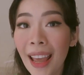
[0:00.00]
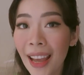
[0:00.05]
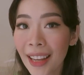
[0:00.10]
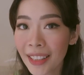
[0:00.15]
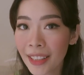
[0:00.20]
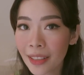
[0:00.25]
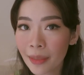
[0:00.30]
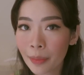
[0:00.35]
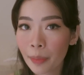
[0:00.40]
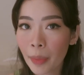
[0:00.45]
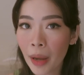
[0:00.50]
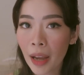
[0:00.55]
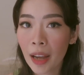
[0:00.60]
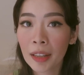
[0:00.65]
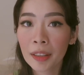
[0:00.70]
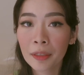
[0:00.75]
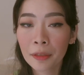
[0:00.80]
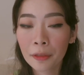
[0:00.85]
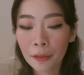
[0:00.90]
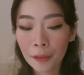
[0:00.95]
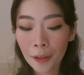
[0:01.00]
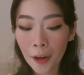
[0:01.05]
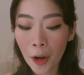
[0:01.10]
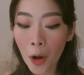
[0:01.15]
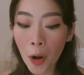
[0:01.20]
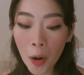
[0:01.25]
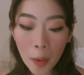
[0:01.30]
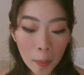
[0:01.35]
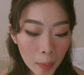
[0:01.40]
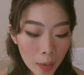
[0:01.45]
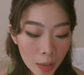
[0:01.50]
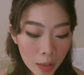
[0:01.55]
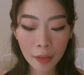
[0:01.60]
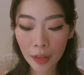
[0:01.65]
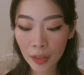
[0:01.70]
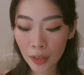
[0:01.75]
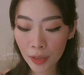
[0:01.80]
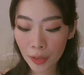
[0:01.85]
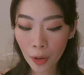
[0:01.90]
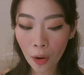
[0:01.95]
Last bag from
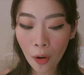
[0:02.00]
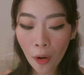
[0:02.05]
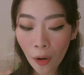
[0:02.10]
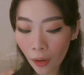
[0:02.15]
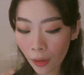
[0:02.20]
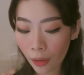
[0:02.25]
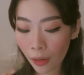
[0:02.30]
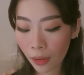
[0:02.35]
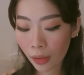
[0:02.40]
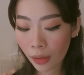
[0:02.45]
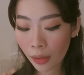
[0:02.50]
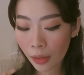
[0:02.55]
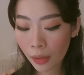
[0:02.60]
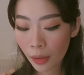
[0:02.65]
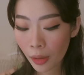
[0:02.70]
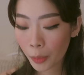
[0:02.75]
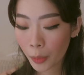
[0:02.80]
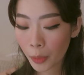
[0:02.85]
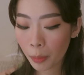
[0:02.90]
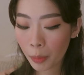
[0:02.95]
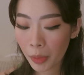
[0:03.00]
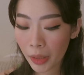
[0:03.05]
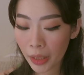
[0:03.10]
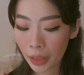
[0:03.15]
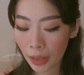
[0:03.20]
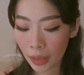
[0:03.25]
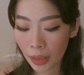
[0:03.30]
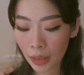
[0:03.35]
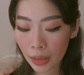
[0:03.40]
this haul would be